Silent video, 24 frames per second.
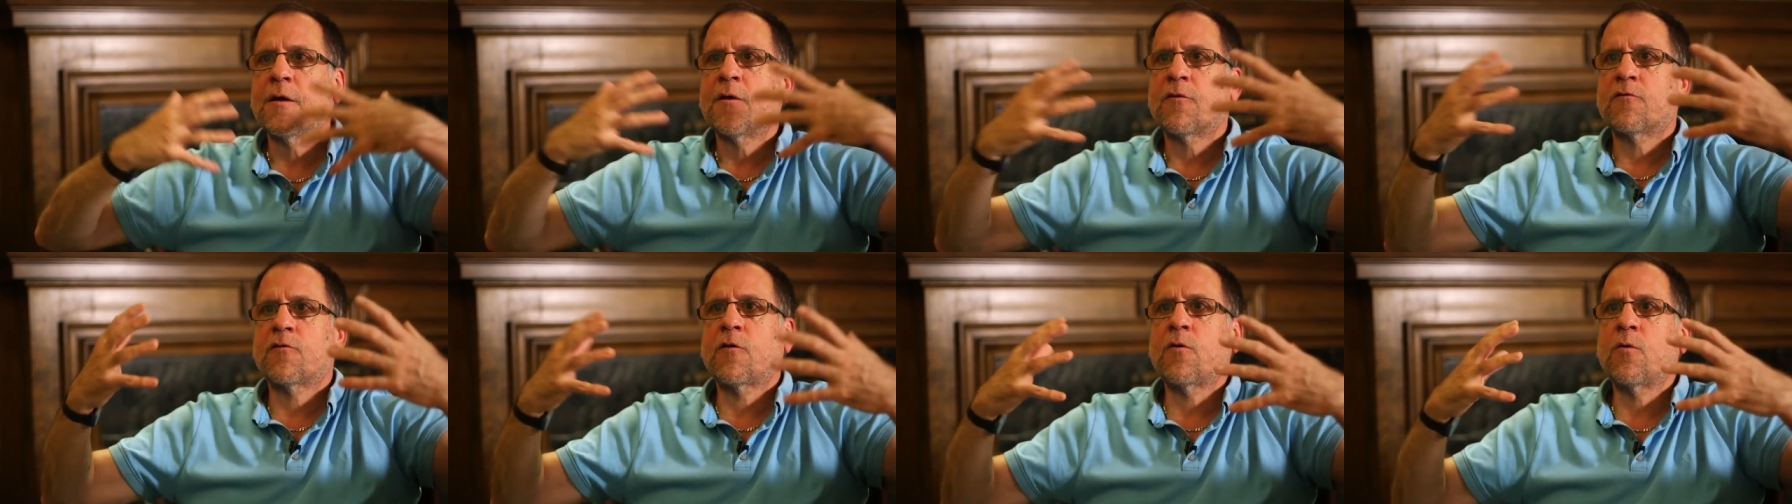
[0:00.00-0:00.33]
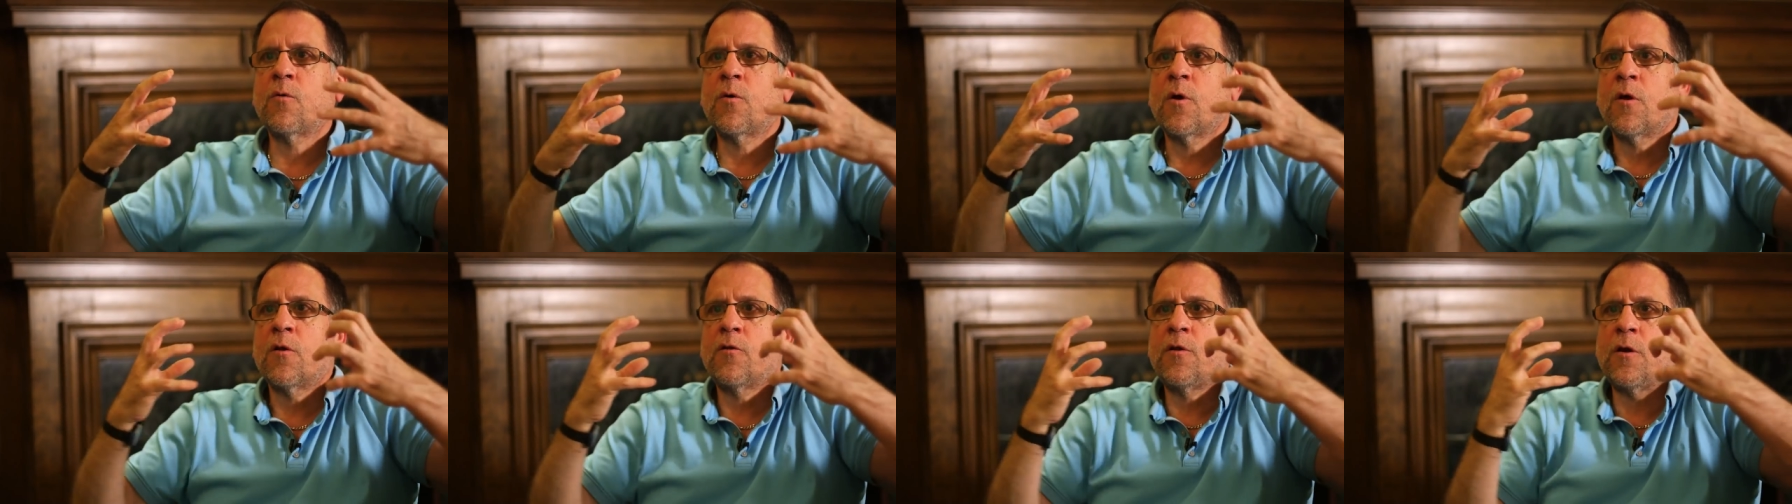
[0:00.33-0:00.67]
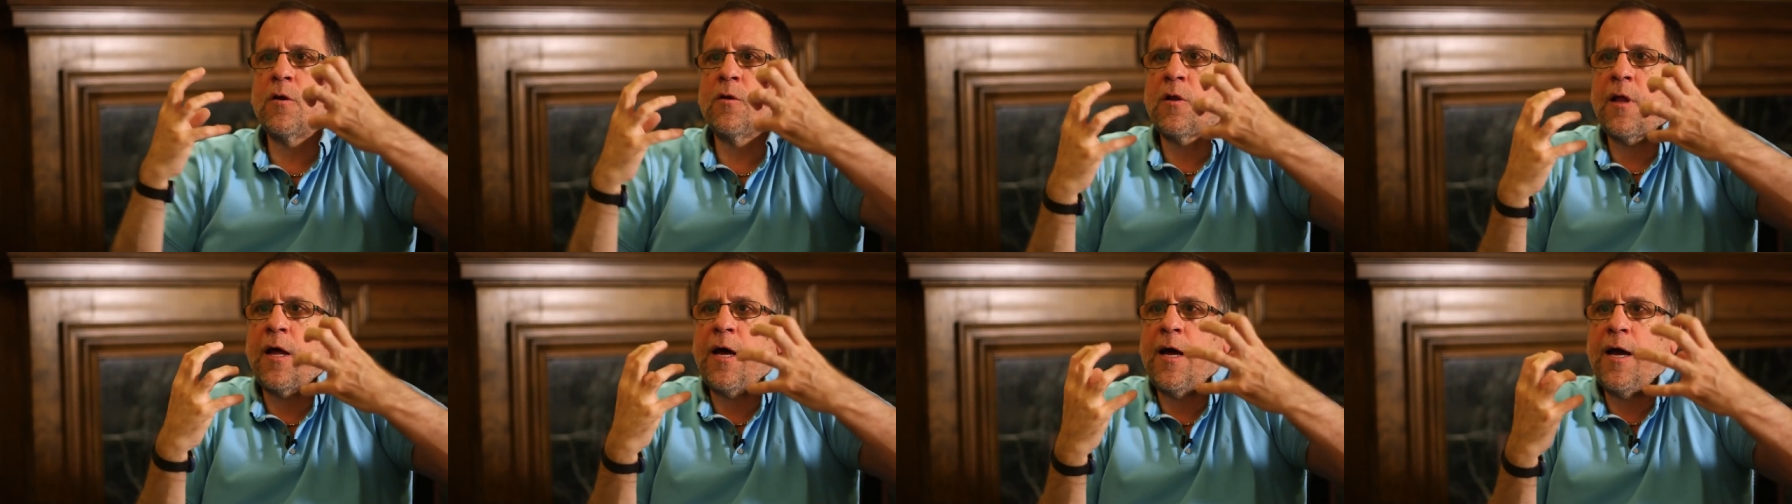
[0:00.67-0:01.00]
So
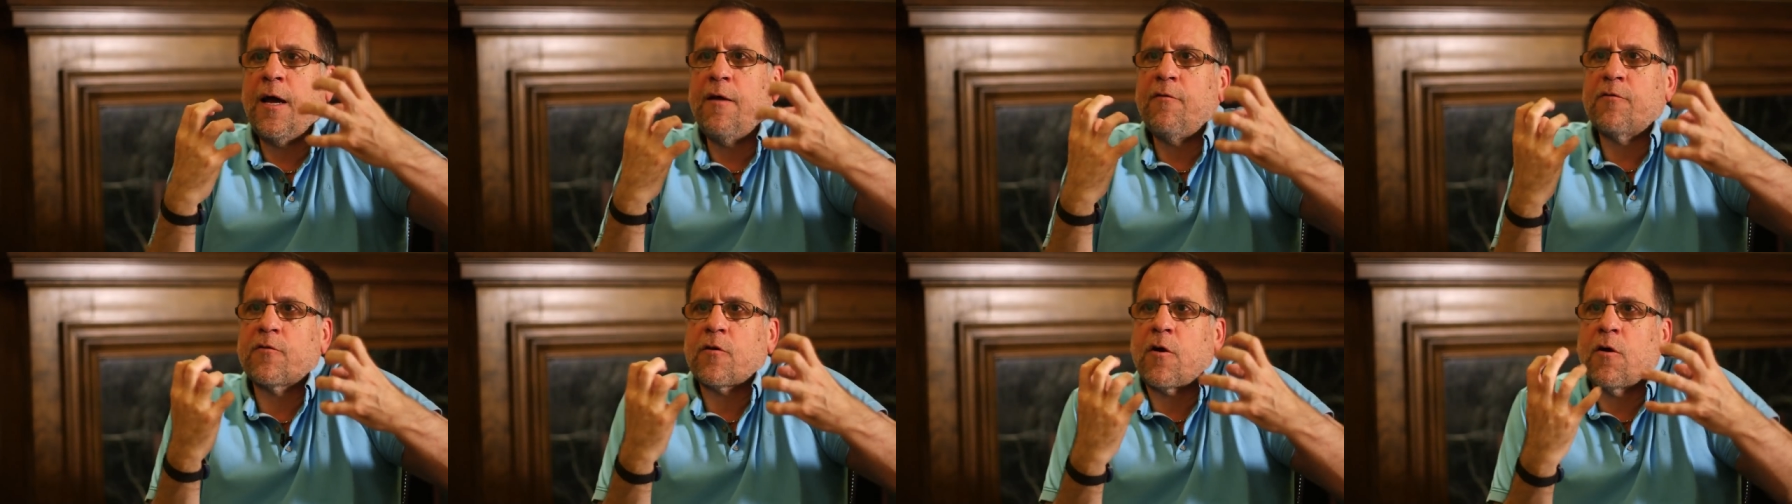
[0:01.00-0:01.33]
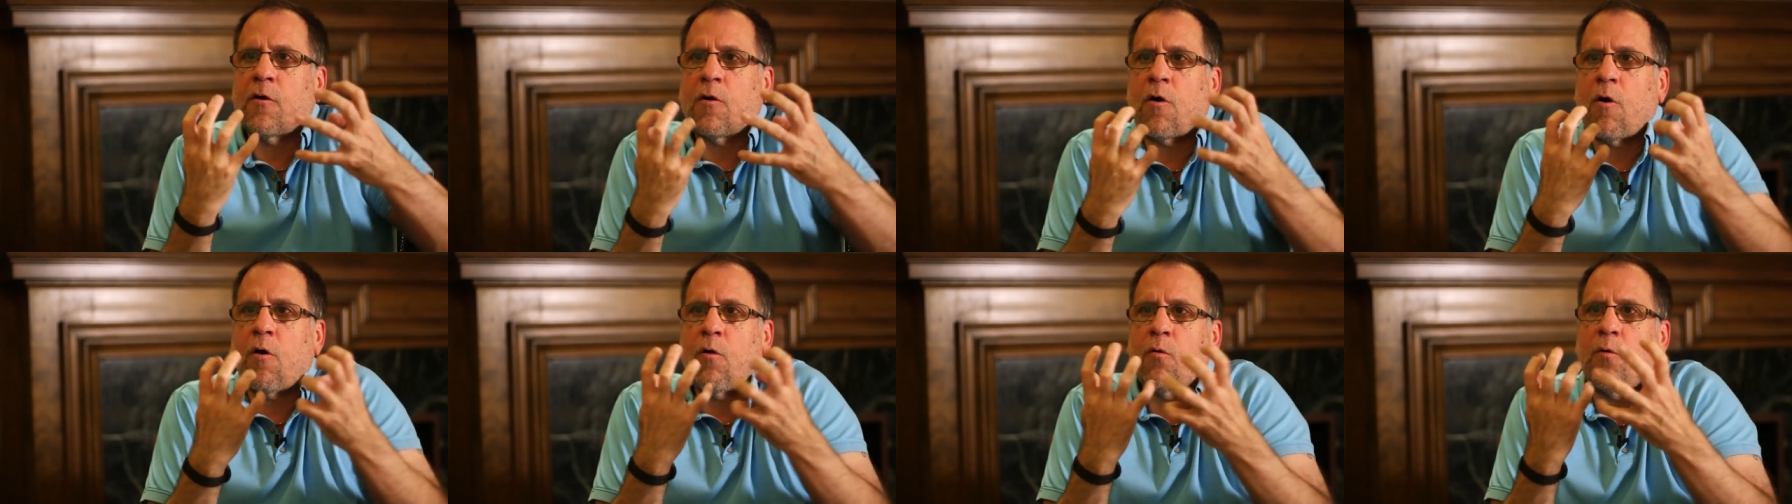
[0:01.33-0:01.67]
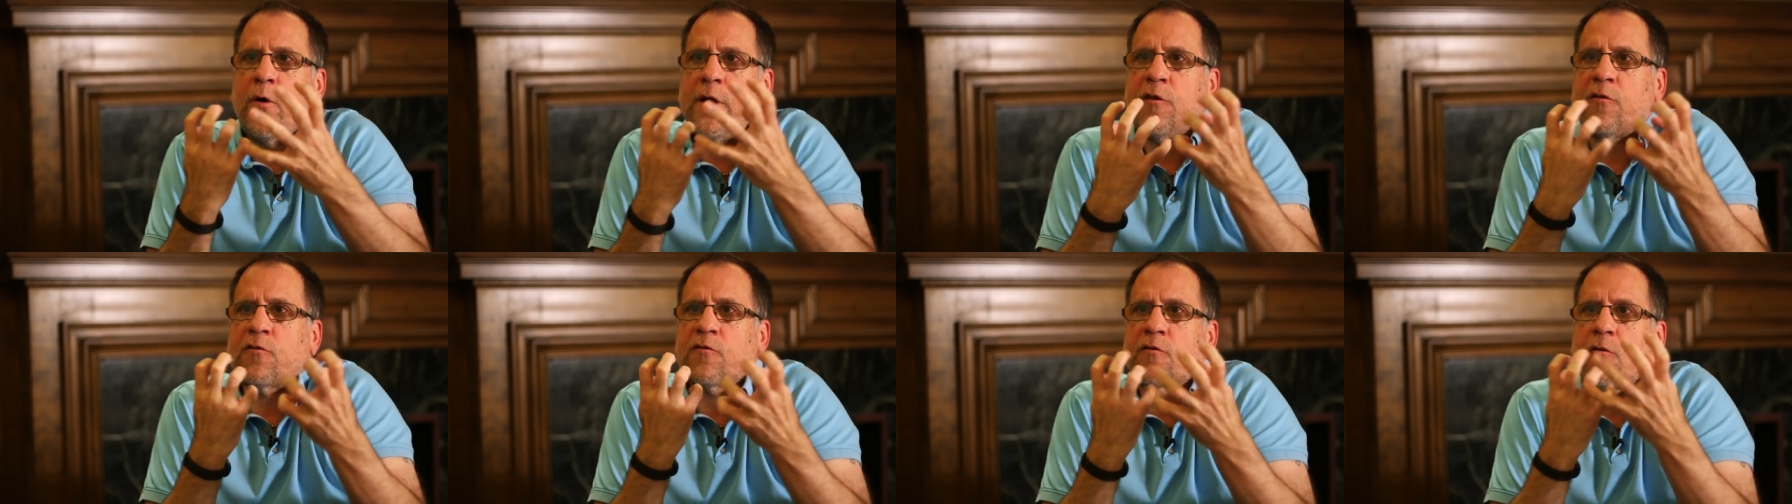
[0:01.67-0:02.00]
their lives are
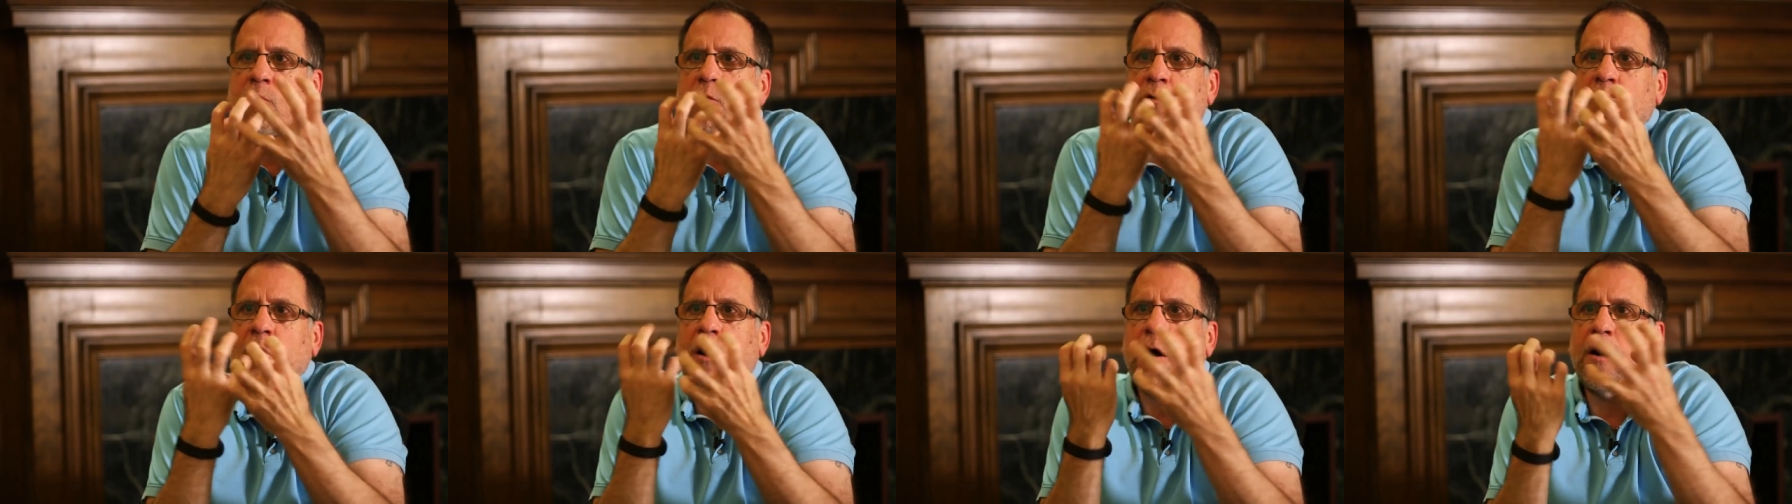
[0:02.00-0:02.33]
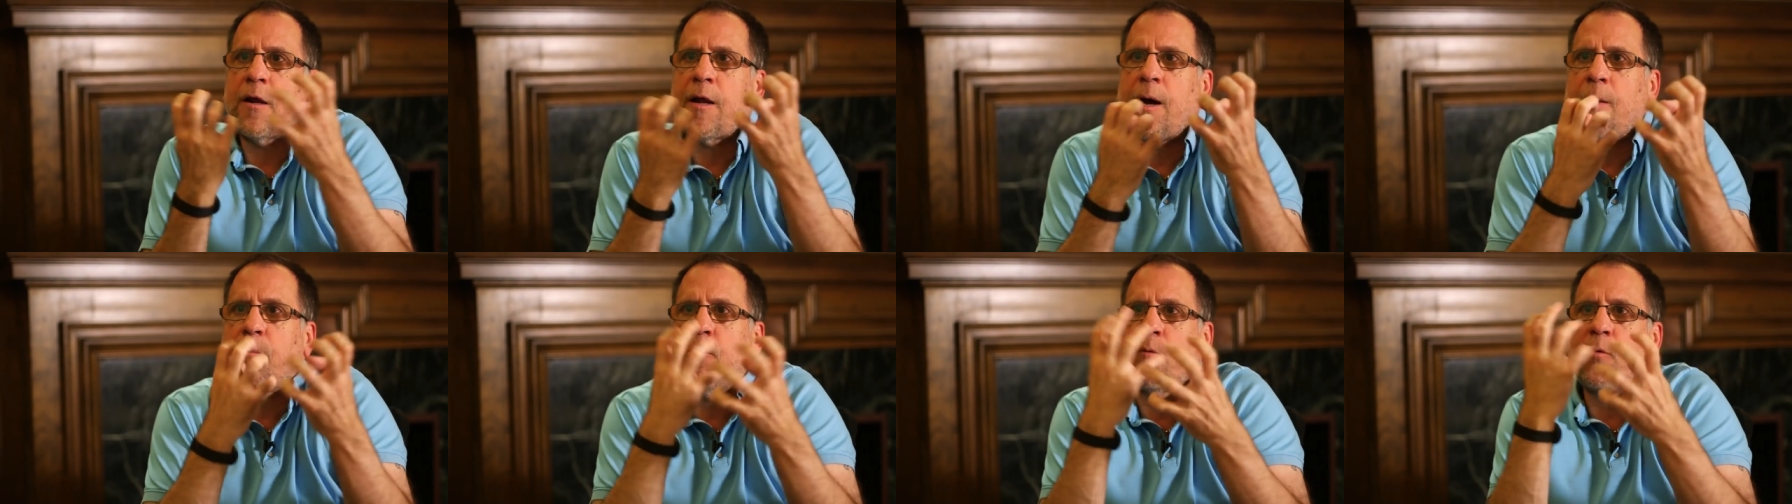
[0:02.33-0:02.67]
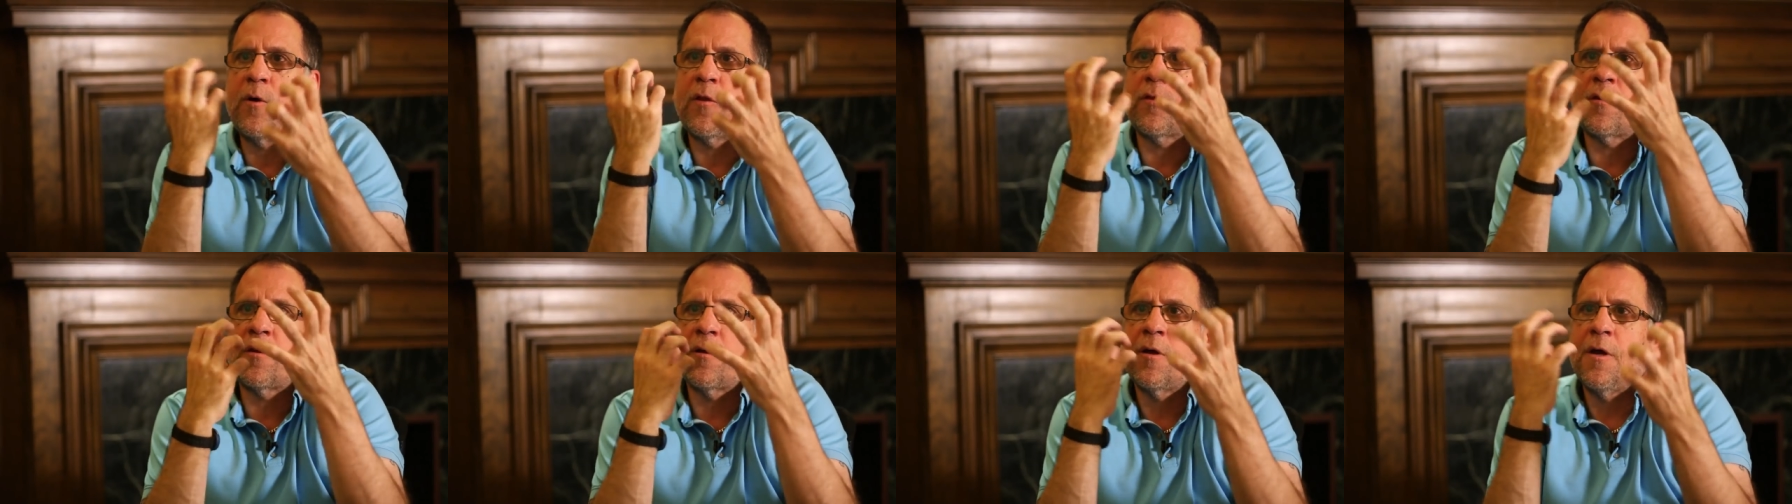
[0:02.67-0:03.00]
already so caught up
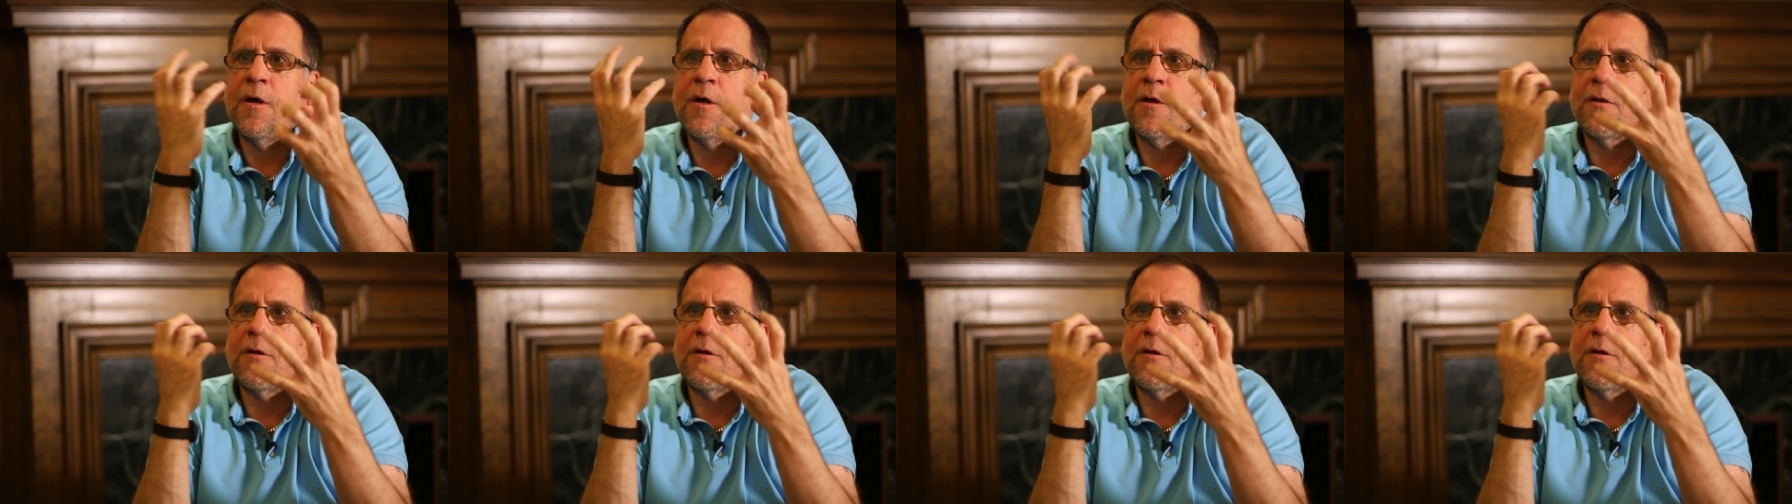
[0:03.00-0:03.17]
with